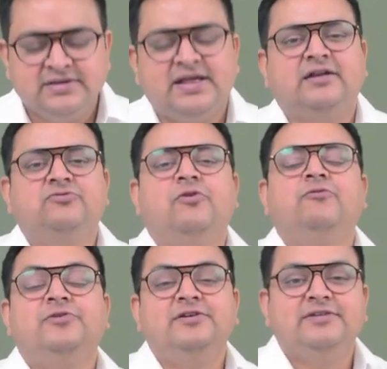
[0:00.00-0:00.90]
that is
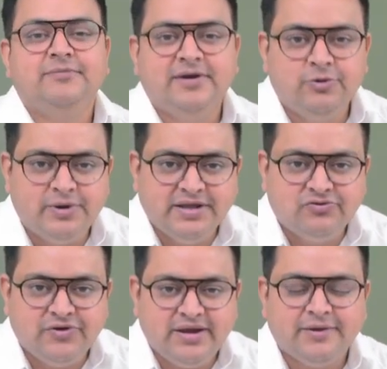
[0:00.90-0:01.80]
from 1st April
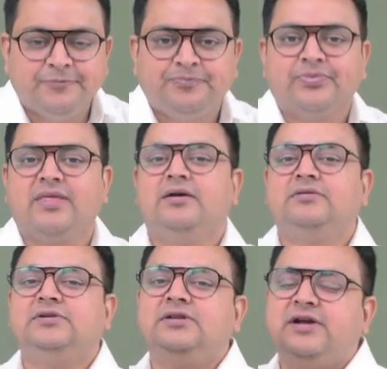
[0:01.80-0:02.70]
23
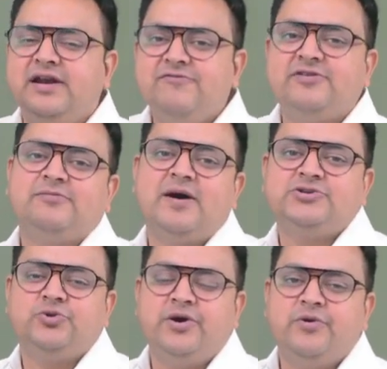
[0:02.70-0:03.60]
till 31st
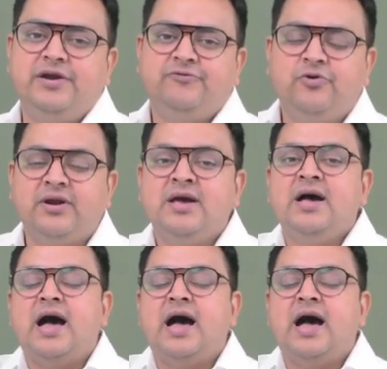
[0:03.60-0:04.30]
March 2024,